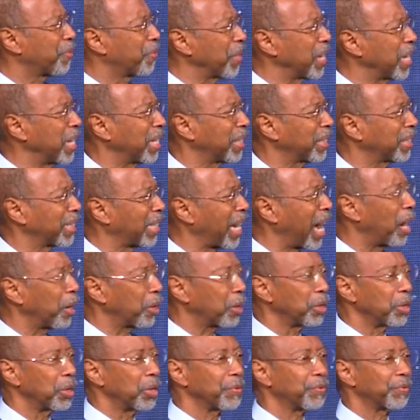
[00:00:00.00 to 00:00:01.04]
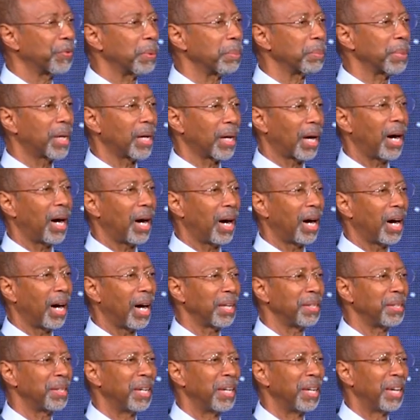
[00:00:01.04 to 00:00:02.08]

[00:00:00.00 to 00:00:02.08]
think that I heard from God